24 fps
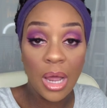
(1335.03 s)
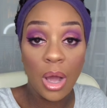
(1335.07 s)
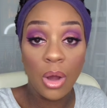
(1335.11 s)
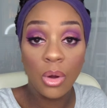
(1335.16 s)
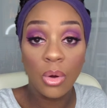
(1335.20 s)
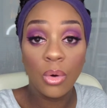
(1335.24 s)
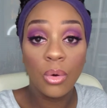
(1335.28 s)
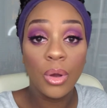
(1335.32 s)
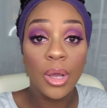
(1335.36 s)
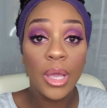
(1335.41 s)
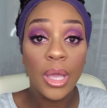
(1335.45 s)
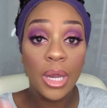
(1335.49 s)
and
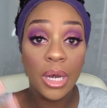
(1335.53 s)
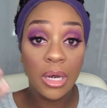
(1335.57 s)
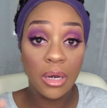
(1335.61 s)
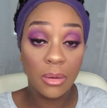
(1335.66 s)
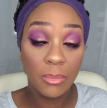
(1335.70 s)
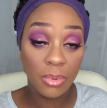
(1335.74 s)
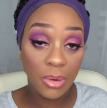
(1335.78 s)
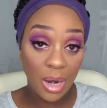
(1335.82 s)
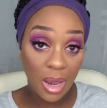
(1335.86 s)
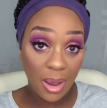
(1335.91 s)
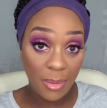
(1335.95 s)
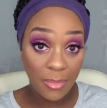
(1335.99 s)
then I'll go
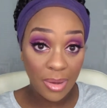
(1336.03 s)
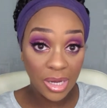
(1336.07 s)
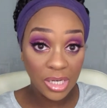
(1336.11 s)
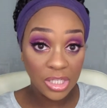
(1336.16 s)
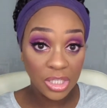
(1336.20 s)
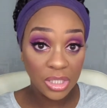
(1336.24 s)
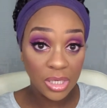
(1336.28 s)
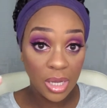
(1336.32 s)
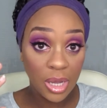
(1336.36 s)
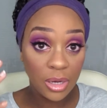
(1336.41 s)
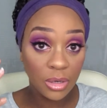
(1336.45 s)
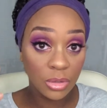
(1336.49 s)
ahead and
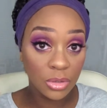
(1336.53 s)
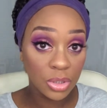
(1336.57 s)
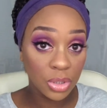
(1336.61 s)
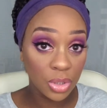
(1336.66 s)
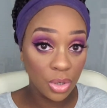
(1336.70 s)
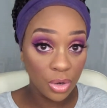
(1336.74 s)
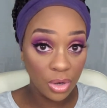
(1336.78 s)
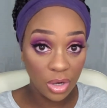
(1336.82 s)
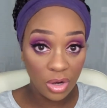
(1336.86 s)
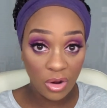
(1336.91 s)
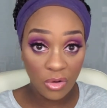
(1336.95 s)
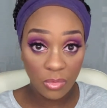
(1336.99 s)
apply my
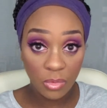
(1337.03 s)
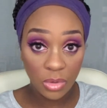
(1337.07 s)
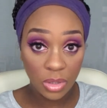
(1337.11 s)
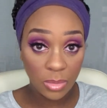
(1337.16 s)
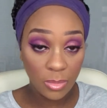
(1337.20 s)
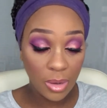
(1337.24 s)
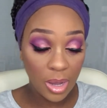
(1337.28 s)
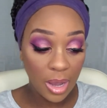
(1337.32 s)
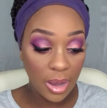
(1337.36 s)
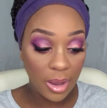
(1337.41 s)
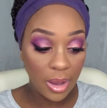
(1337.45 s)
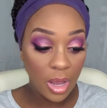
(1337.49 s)
shadow, starting
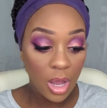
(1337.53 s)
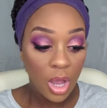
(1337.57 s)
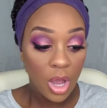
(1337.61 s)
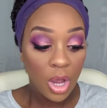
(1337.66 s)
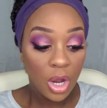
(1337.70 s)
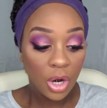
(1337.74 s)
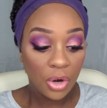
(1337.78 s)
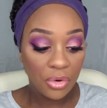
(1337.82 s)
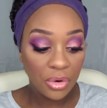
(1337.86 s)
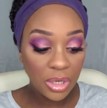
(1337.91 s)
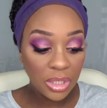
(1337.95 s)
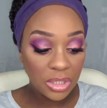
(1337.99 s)
off with
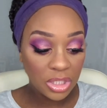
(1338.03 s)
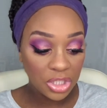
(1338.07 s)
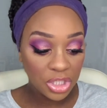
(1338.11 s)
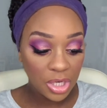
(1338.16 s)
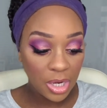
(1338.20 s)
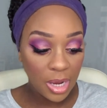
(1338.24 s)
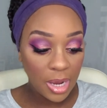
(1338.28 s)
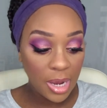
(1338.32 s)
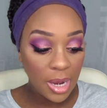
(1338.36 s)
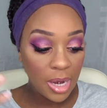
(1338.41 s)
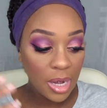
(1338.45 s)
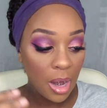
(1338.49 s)
my
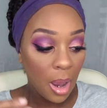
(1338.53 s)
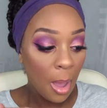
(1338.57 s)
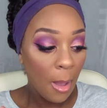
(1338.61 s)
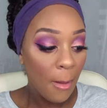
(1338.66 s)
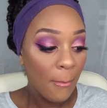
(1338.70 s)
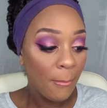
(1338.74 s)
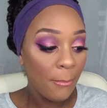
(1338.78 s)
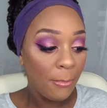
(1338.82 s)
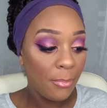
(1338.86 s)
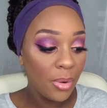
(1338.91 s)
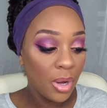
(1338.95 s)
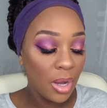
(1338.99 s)
crease
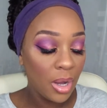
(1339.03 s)
shade.